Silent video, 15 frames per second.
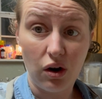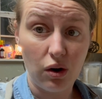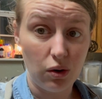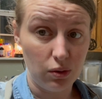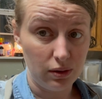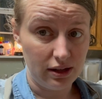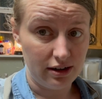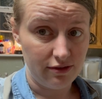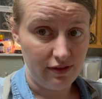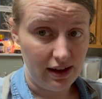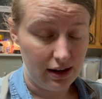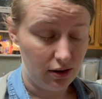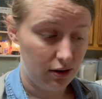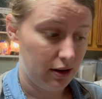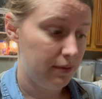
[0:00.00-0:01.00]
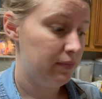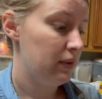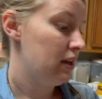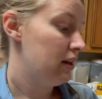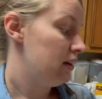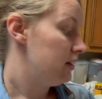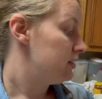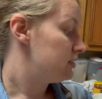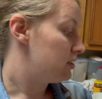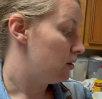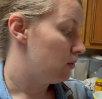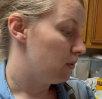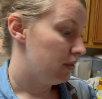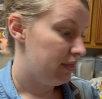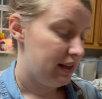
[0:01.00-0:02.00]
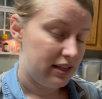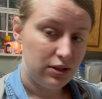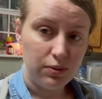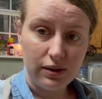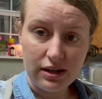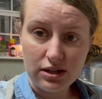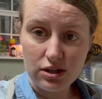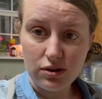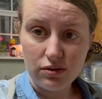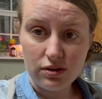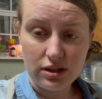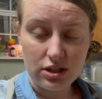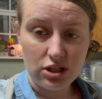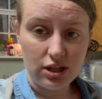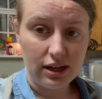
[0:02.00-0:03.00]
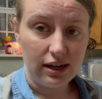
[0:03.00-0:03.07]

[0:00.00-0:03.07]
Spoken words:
whole lot of fat on it. So that's what I do to the chicken.